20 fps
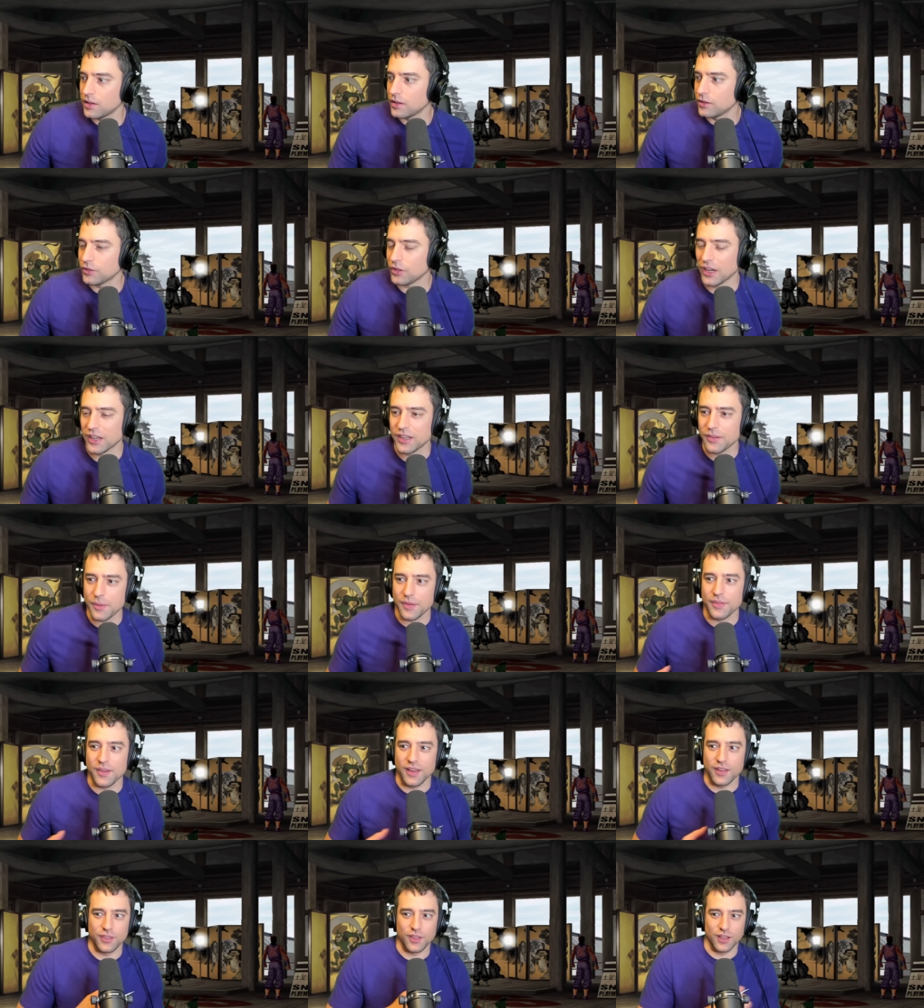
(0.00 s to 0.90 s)
So I'll give my
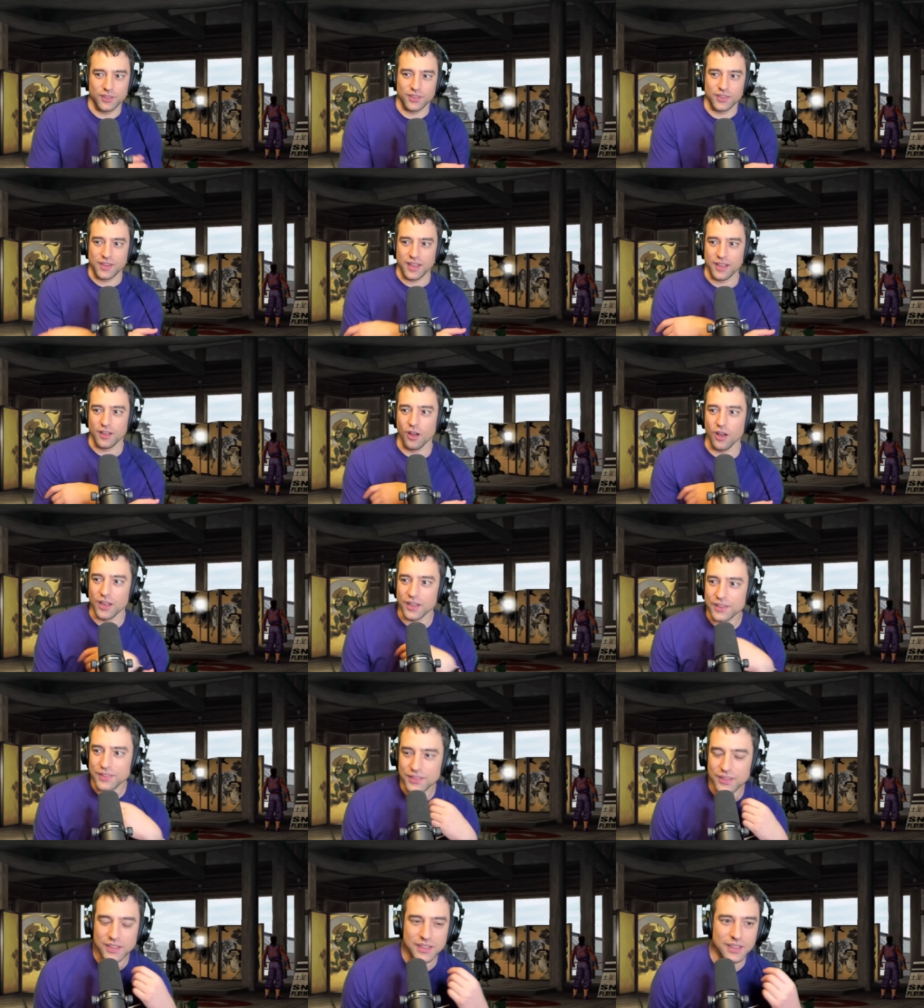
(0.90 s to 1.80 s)
final thoughts on that.
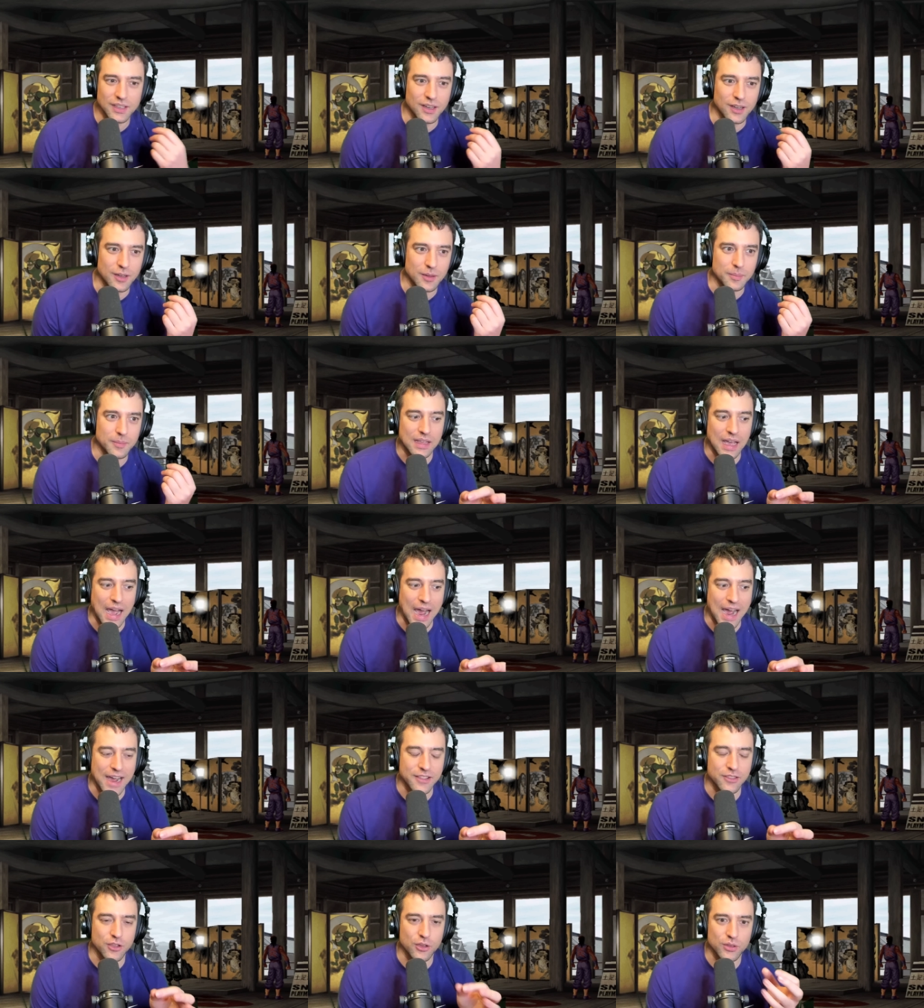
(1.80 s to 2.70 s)
Honestly, um,
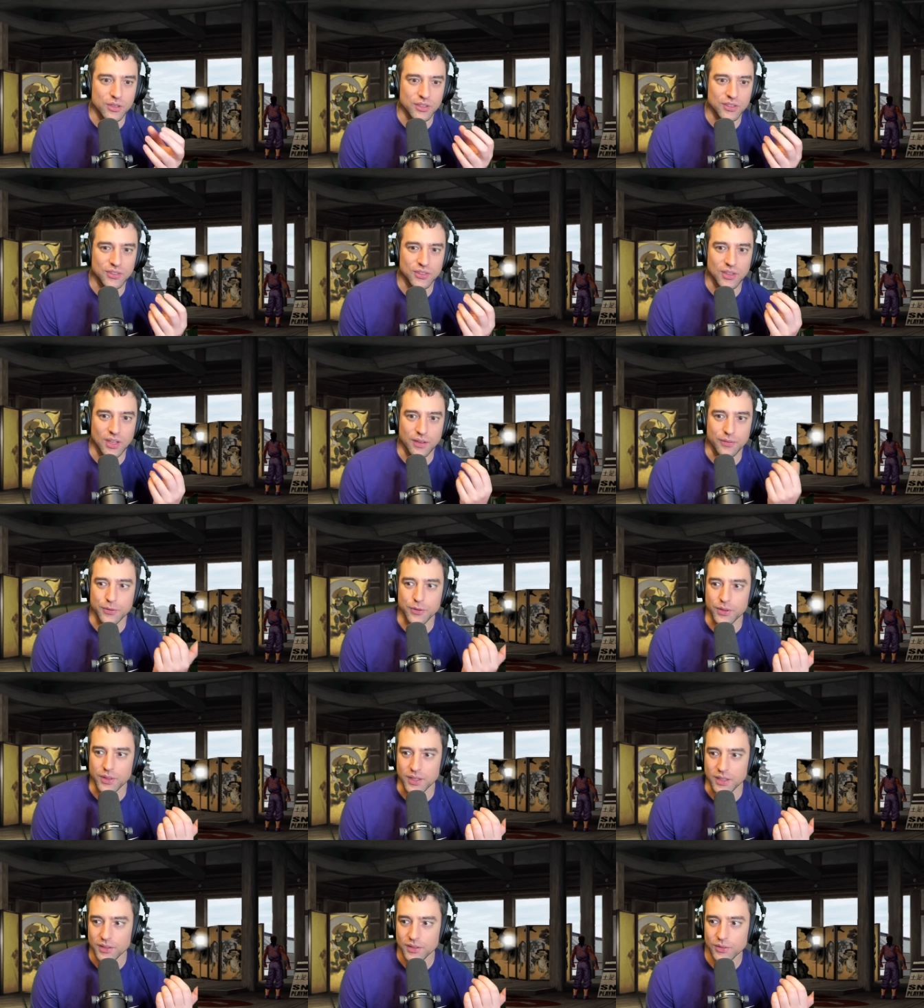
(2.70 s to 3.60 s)
I noticed a few
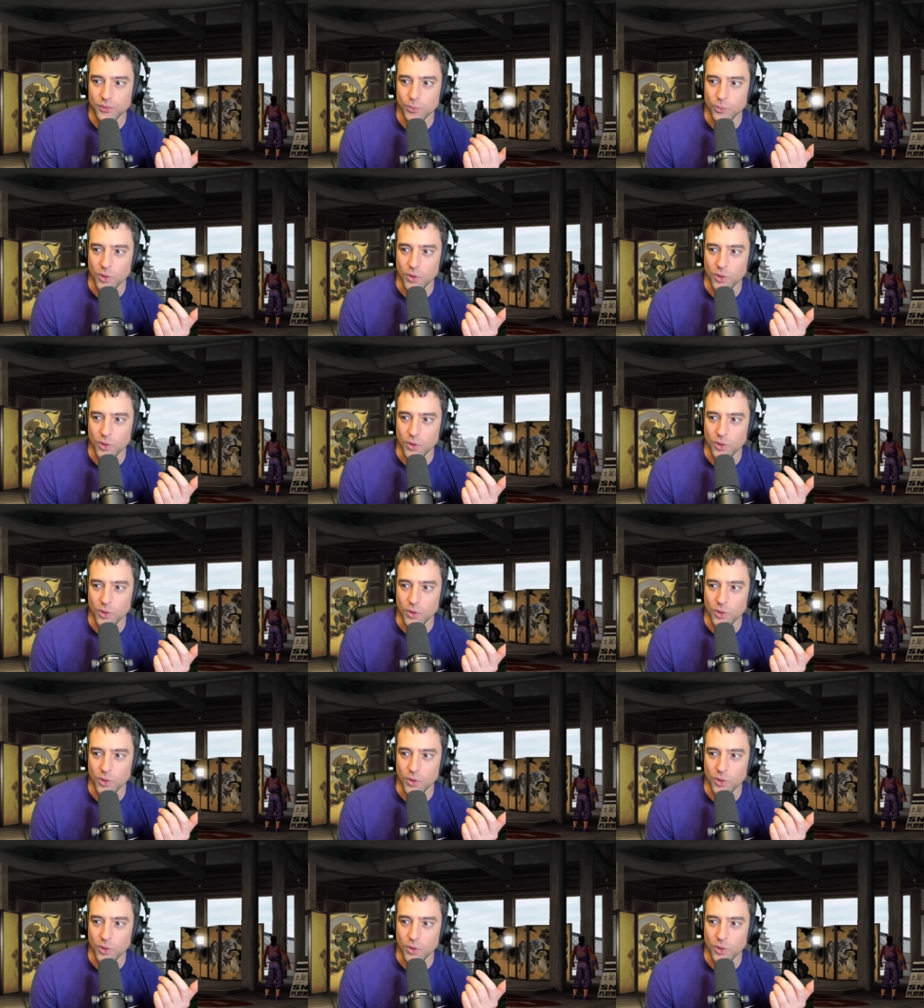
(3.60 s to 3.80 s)
things.